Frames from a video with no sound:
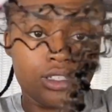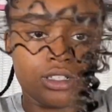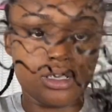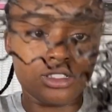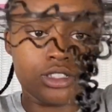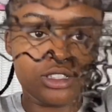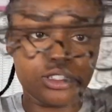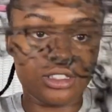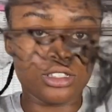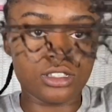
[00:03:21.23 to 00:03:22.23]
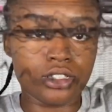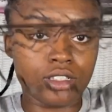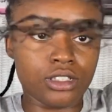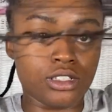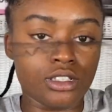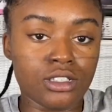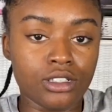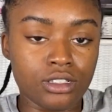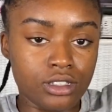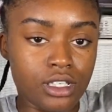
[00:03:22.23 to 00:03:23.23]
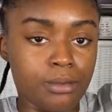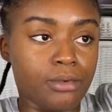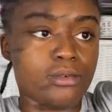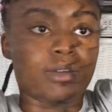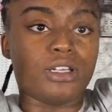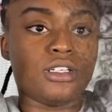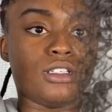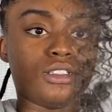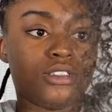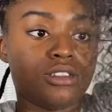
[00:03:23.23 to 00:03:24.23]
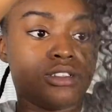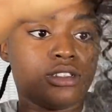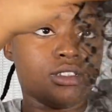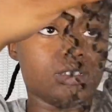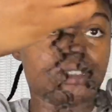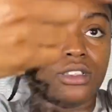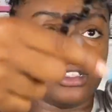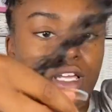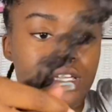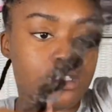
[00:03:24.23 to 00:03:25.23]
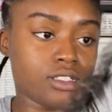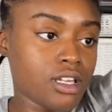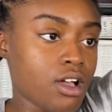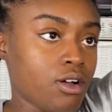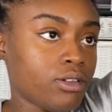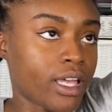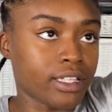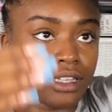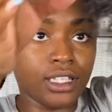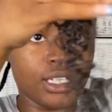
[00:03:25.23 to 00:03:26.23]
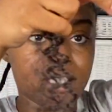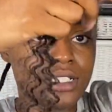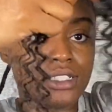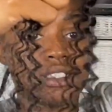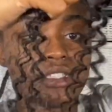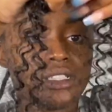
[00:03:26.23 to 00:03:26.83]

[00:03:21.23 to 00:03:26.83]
and just separate it like so, like this.